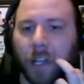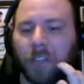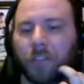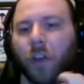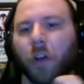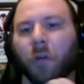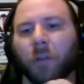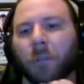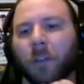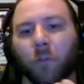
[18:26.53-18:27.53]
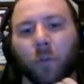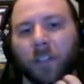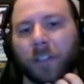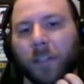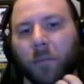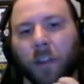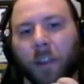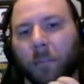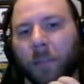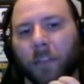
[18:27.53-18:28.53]
So it'd be cool to see one of
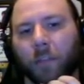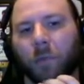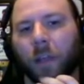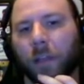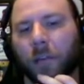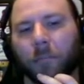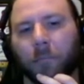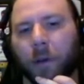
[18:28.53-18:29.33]
them get the win.